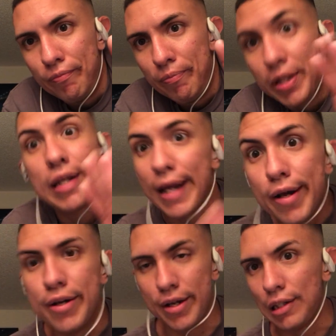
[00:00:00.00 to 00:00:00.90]

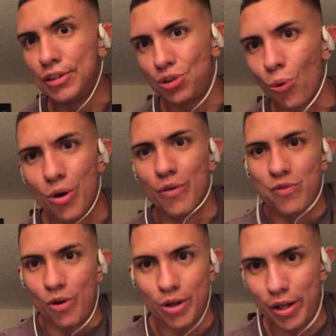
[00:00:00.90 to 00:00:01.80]
begin any sort of
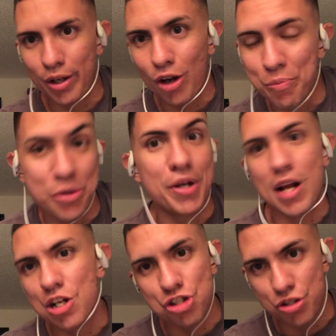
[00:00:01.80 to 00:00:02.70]
fucking
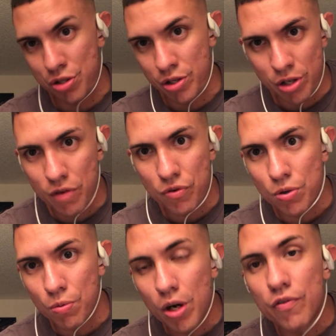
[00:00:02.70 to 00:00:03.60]
communication
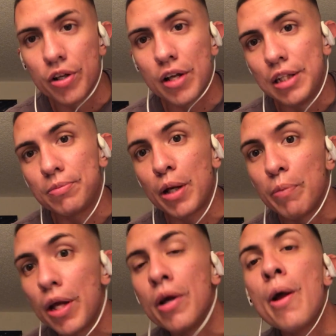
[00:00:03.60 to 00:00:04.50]
endeavor or whatever the case may
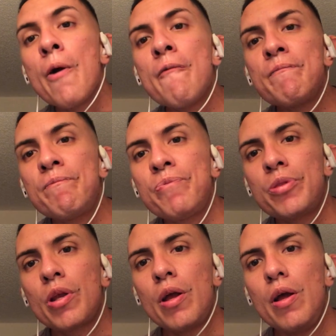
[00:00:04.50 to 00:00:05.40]
be.
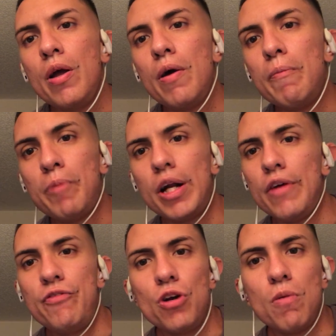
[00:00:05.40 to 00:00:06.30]
But
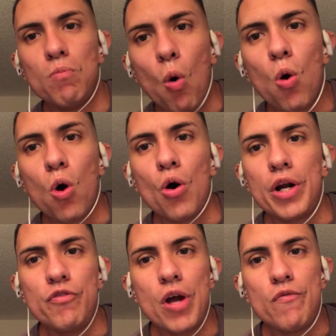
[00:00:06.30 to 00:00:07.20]
if you're a moron,
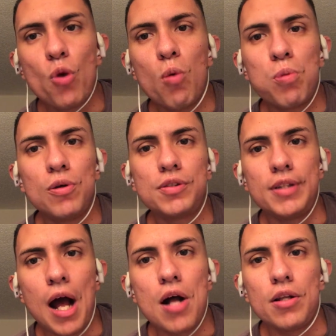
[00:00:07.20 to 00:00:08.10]
if you have no
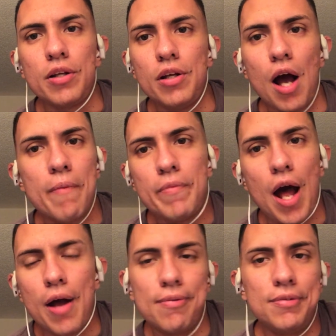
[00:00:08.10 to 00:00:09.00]
personality, I'm
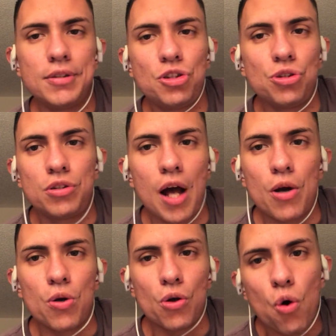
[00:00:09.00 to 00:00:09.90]
not. It's just
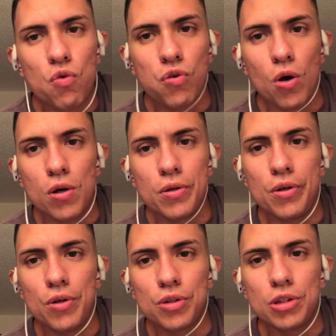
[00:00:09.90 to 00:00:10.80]
not gonna go far.
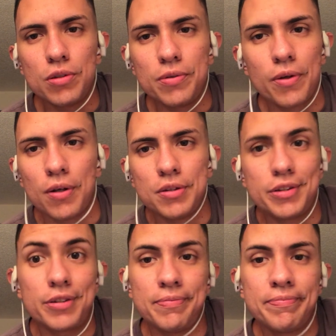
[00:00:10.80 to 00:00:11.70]
You know, you uh, know it's
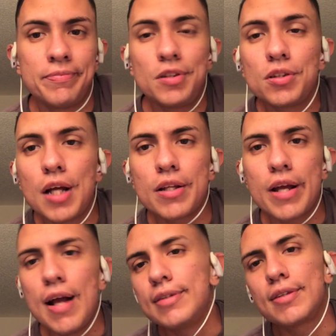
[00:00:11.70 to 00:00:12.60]
just it's just not the
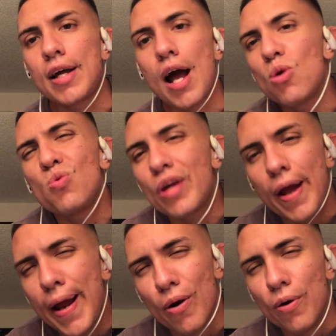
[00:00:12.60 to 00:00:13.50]
case. Like I don't
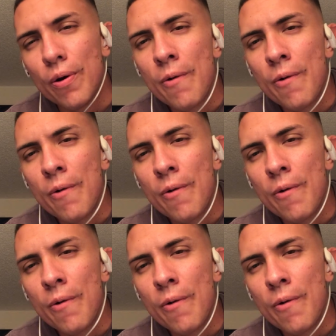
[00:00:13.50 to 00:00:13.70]
care.